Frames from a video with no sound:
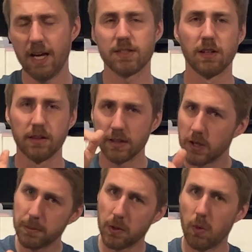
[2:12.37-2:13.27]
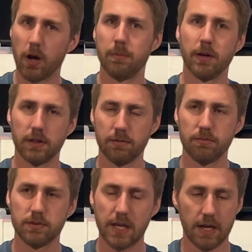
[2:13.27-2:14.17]
has a little bit of watermelon
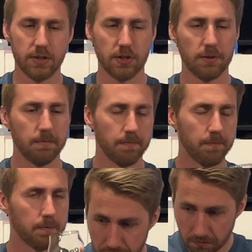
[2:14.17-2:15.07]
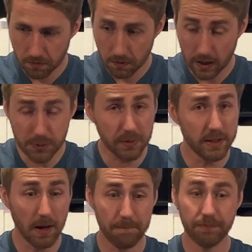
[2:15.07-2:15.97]
taste.
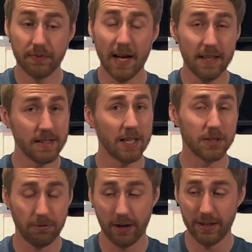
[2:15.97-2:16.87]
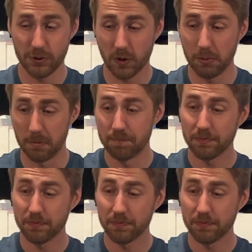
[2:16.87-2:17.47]
That is actually very enjoyable.